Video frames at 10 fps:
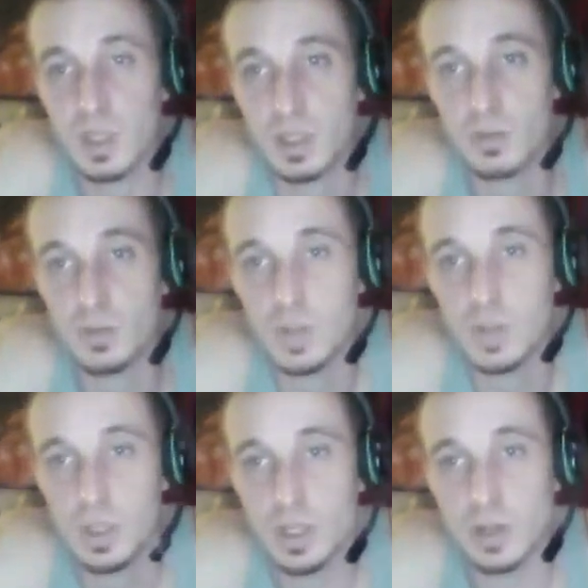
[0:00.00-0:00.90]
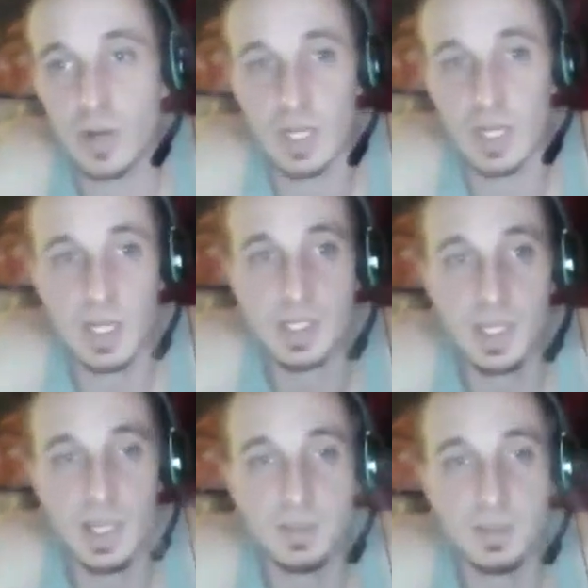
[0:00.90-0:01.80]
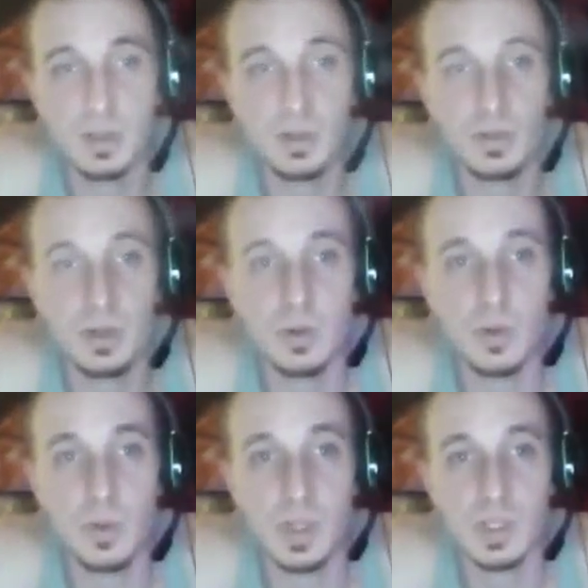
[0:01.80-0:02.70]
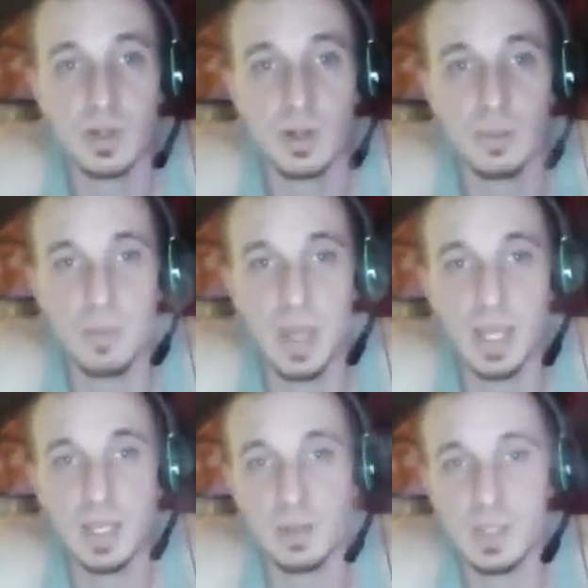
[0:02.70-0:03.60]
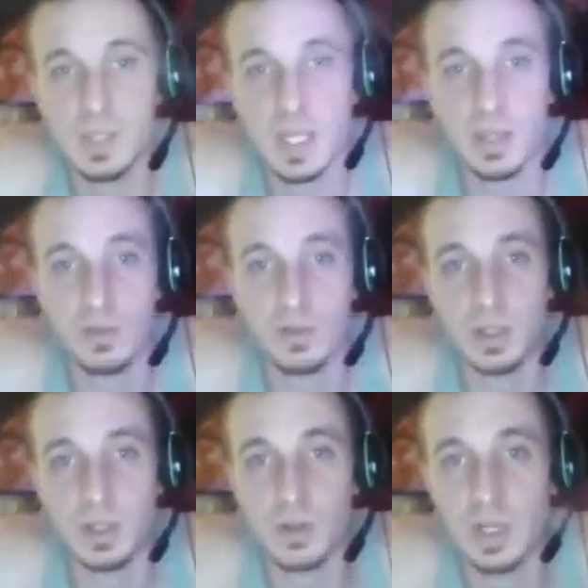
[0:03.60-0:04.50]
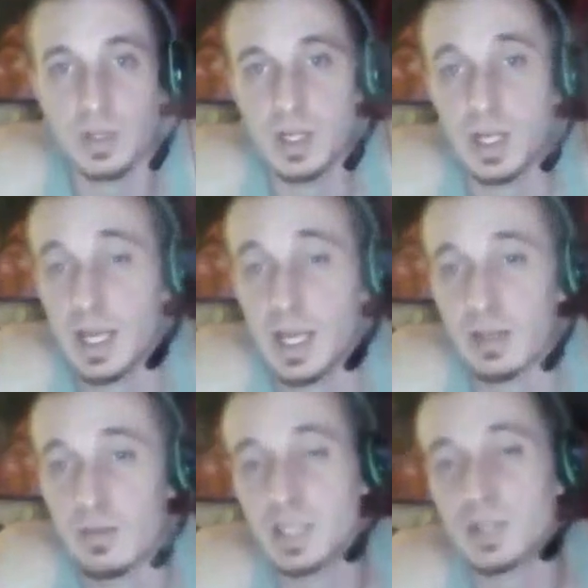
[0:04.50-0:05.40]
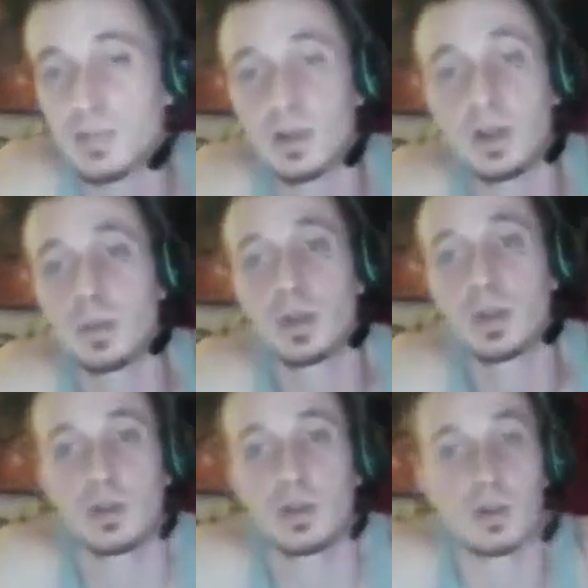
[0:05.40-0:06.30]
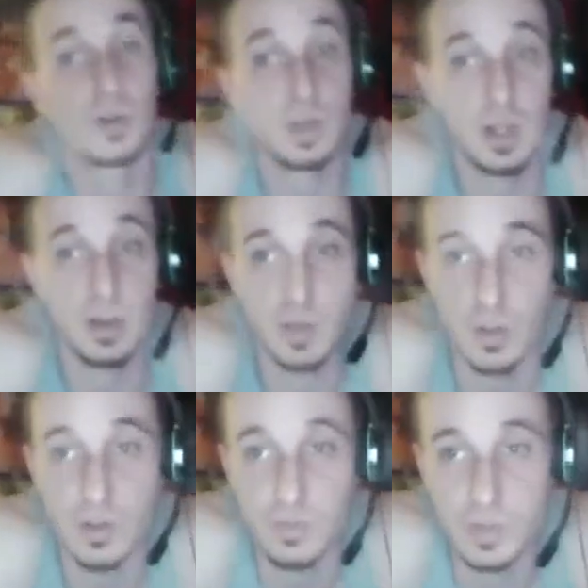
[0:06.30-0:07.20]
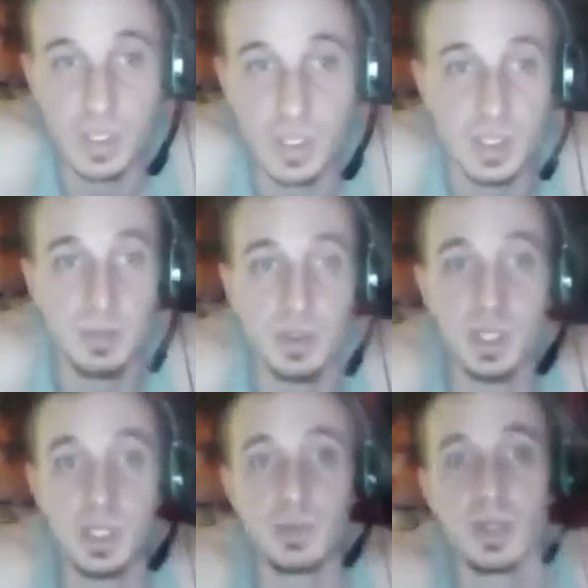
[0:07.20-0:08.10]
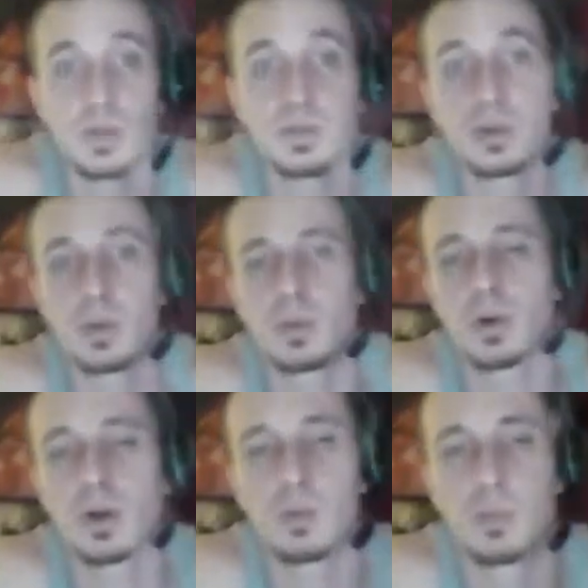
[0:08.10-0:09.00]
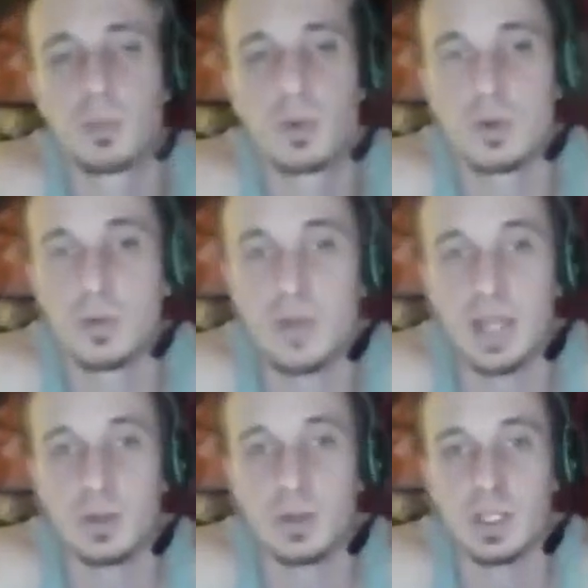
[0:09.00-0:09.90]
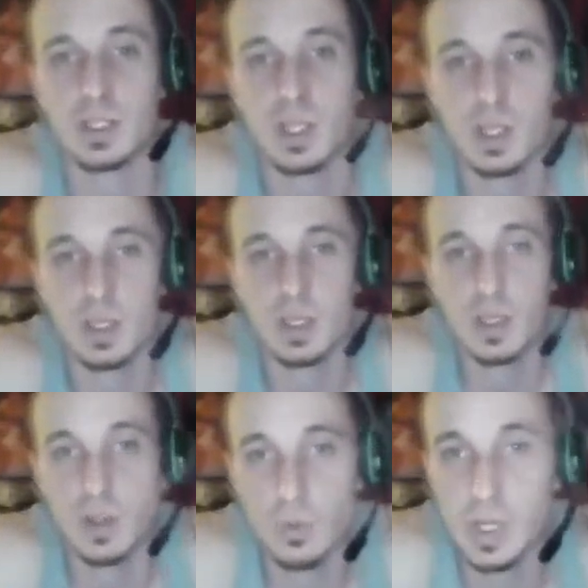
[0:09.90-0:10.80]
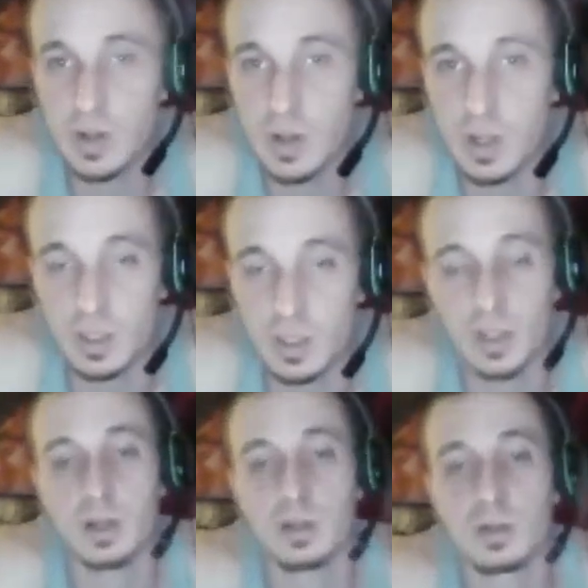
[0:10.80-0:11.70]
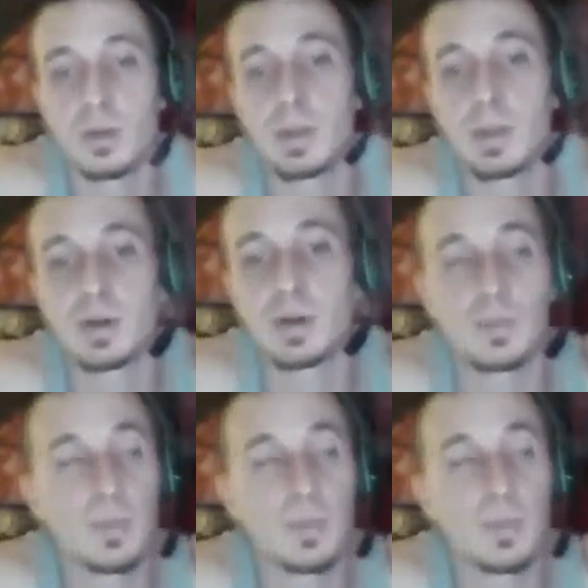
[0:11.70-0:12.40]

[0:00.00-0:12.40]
And recognize the absolute view, we must not make the mistake of ignoring or denying the facts of phenomena of the universe as they present themselves to our mortal faculties. We are not the all, remember.